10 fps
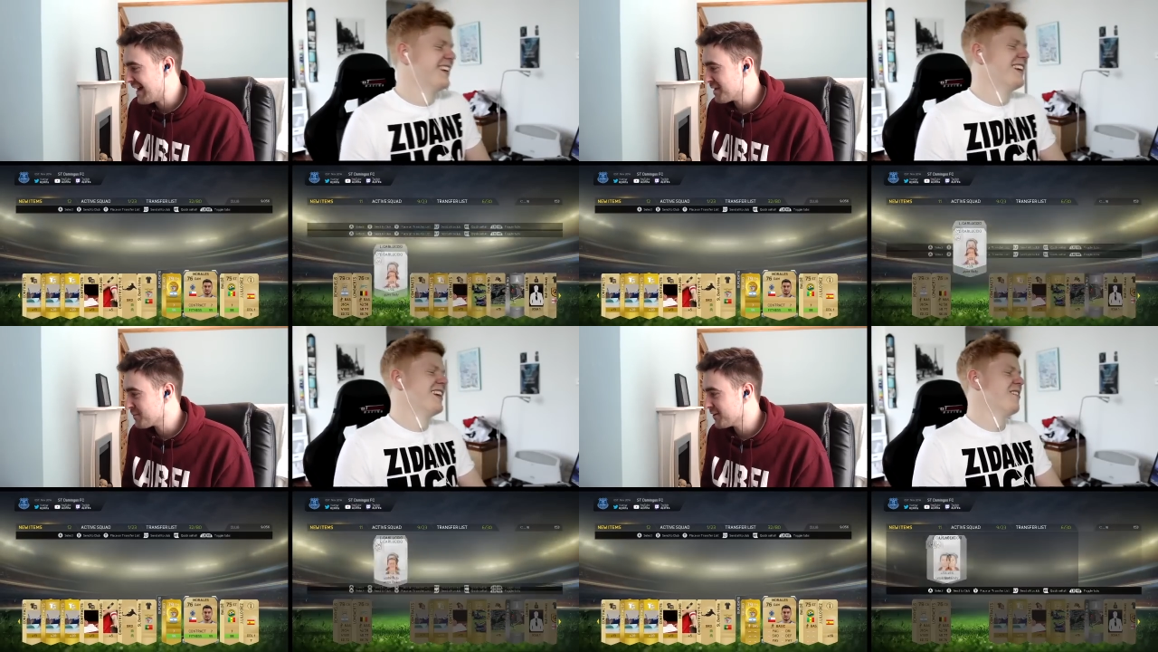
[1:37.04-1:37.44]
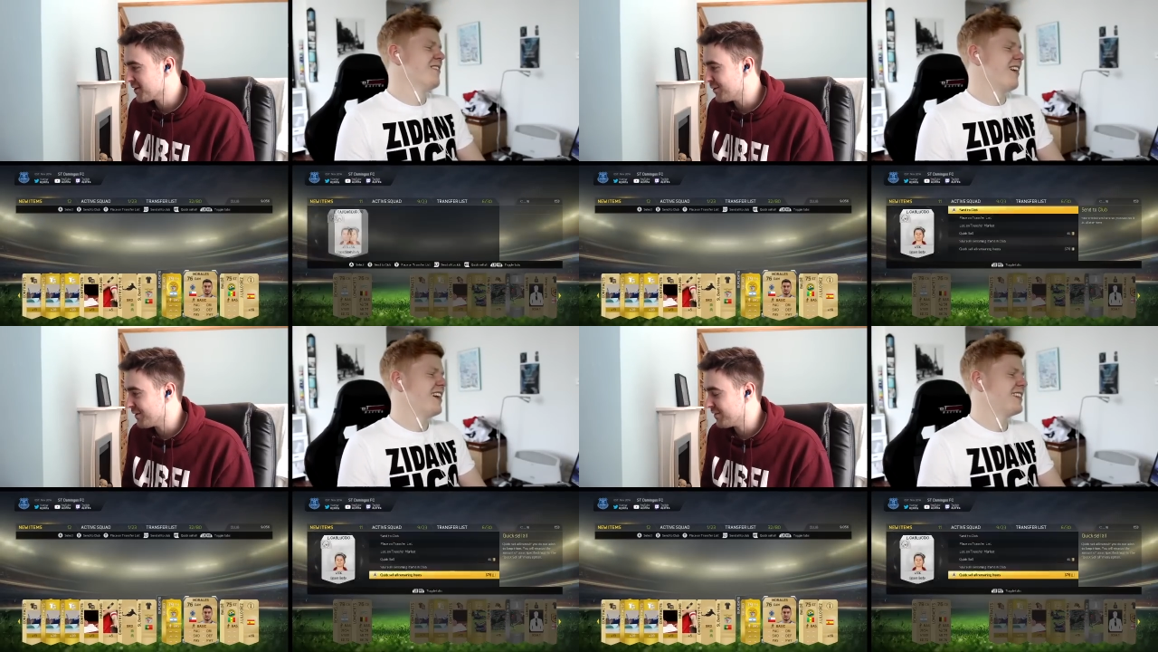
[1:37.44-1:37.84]
Speaker 1: I am going to
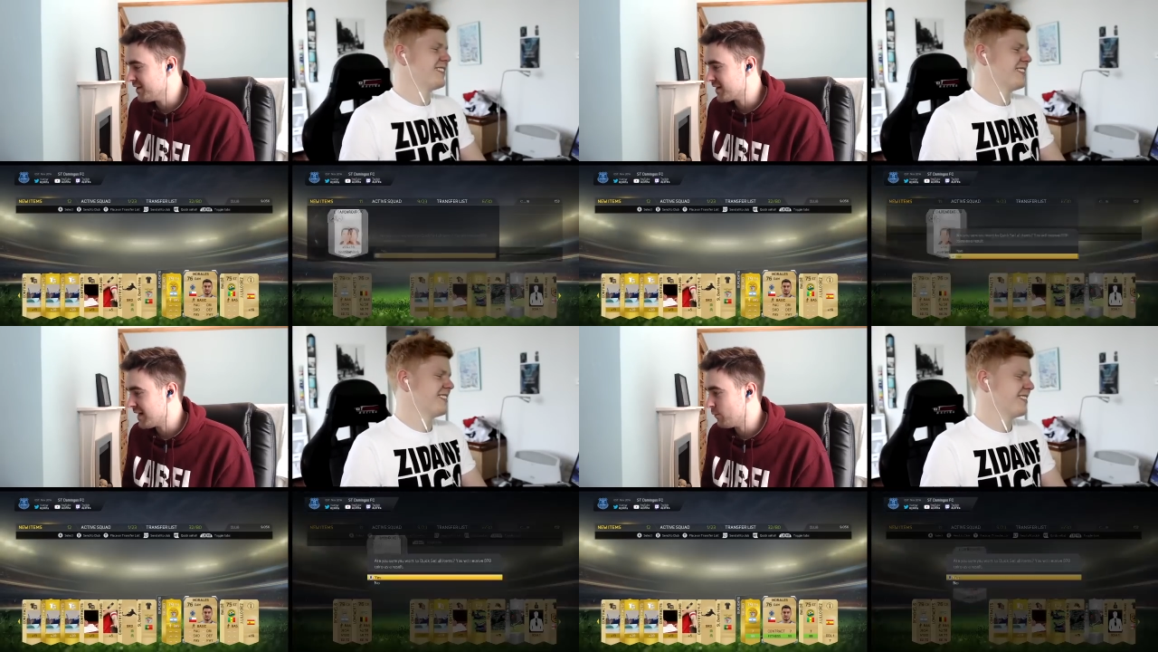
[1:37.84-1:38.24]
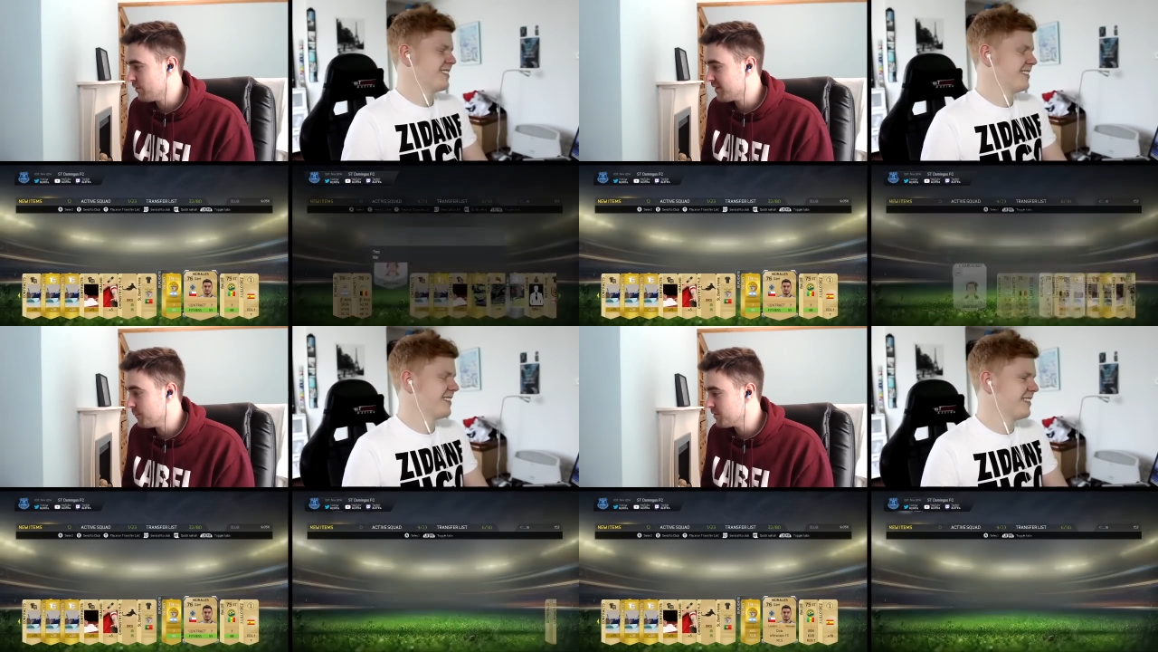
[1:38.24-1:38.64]
go. Right. I think I was
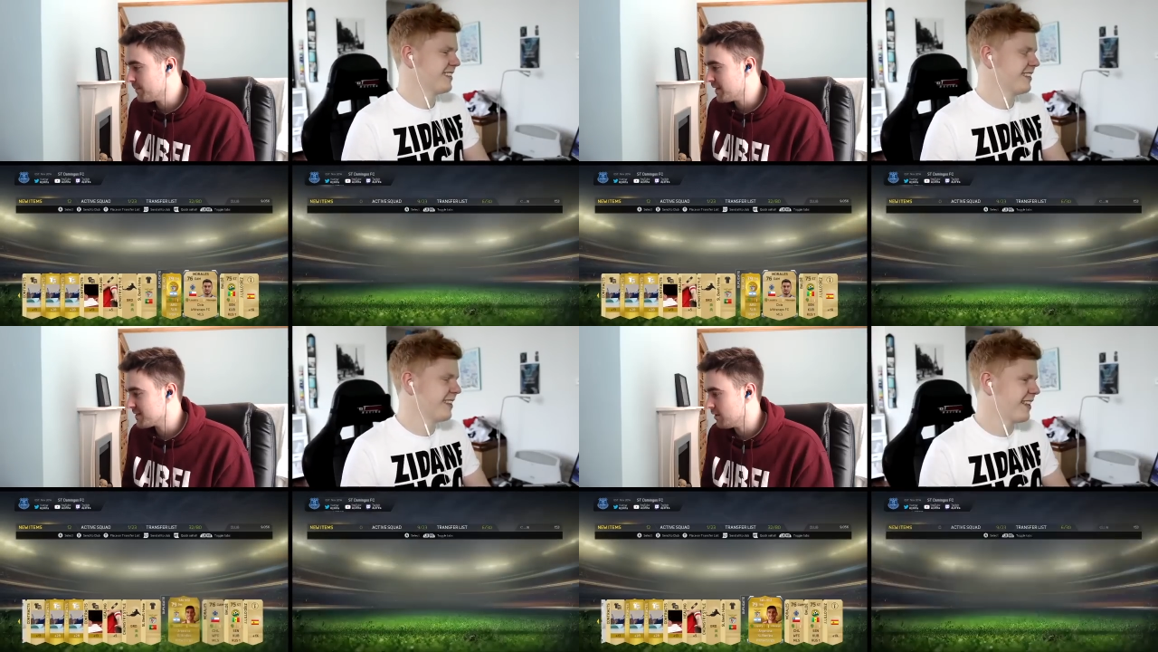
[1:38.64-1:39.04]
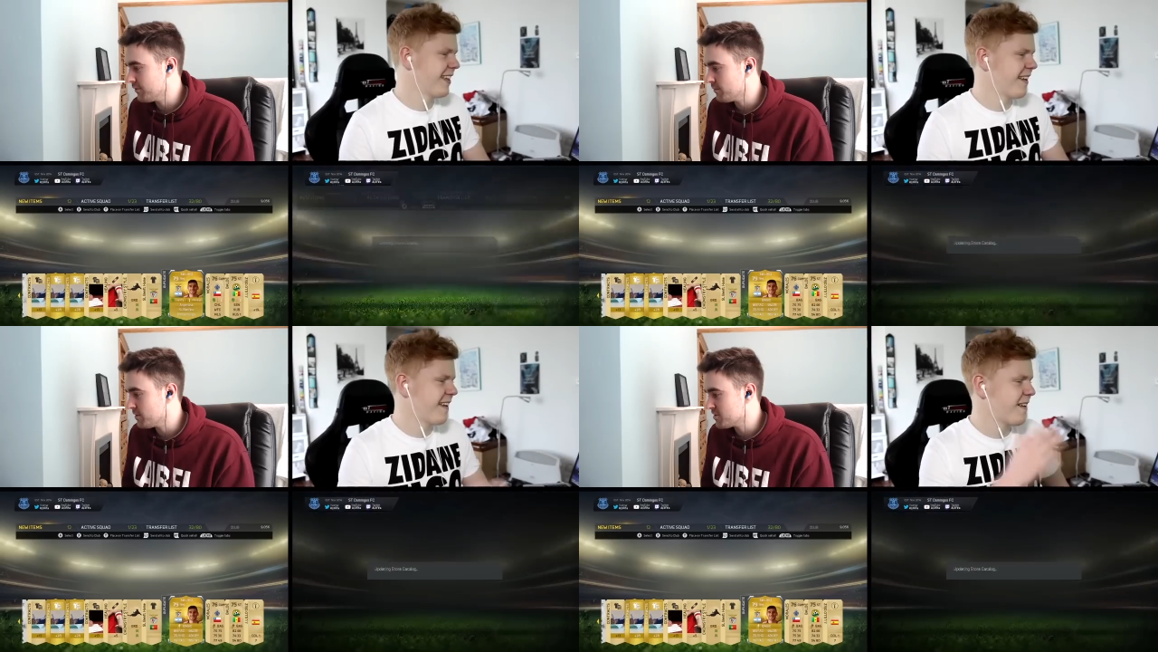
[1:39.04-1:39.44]
tempted by
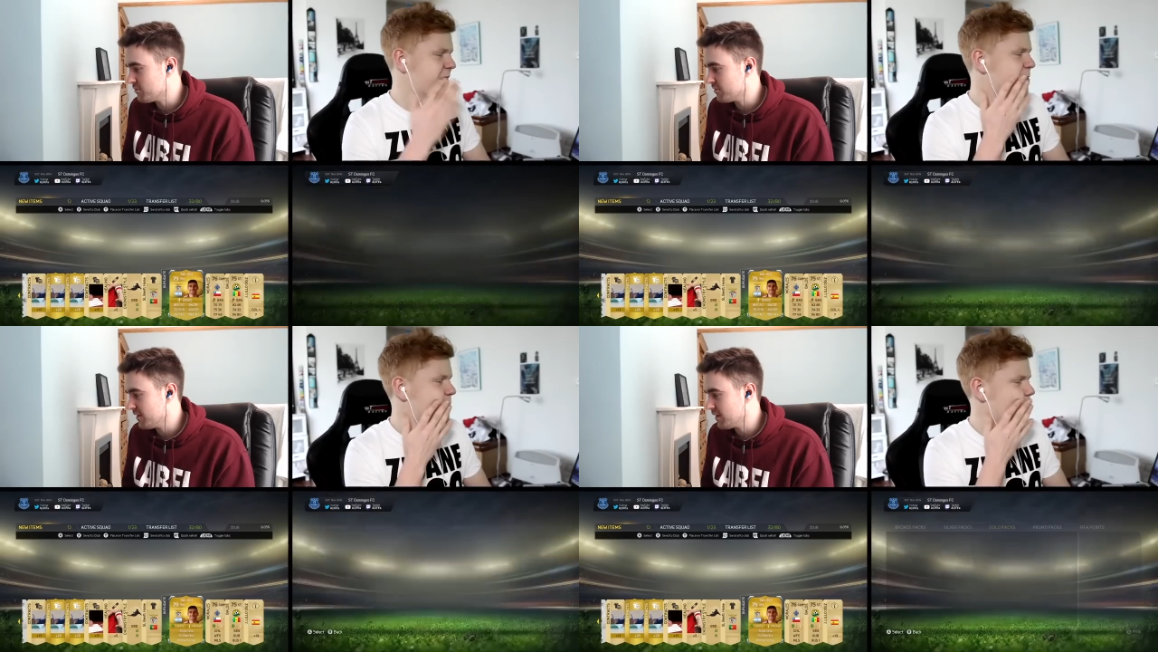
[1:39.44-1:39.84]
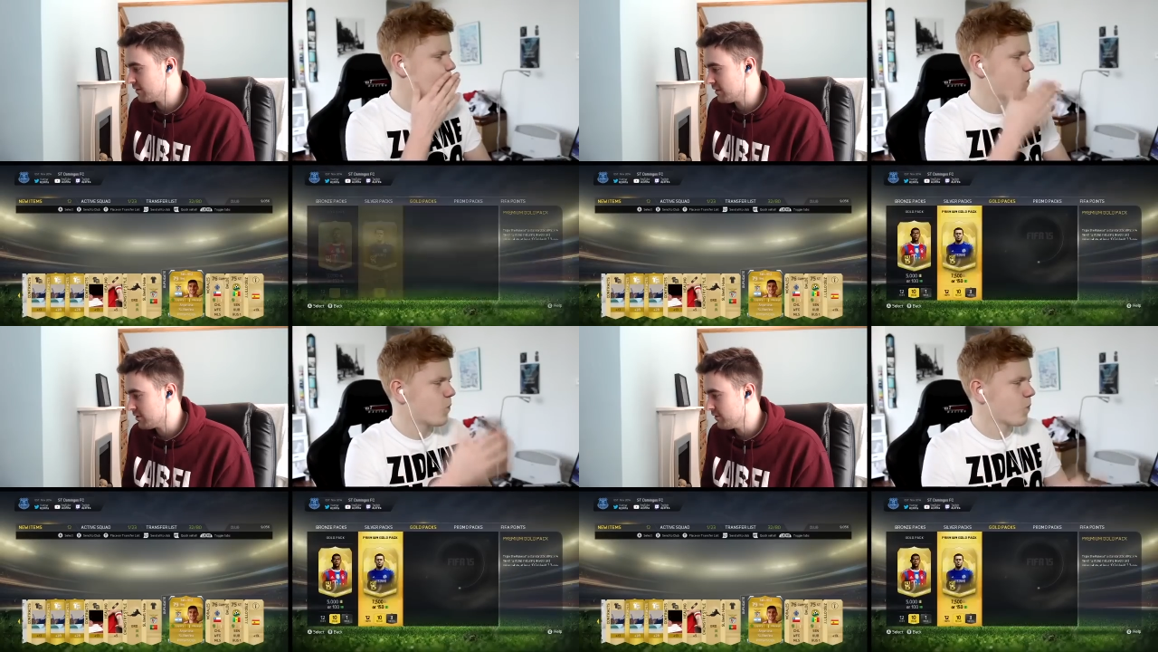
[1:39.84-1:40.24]
Salvio because he's
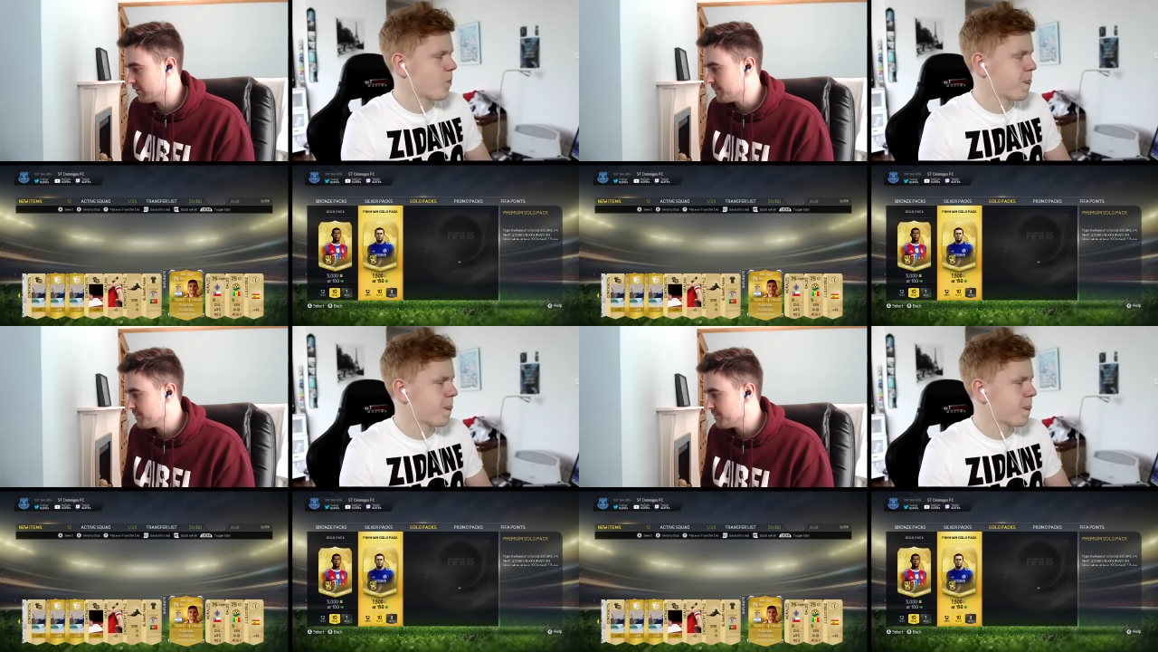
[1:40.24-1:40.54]
ridiculously good,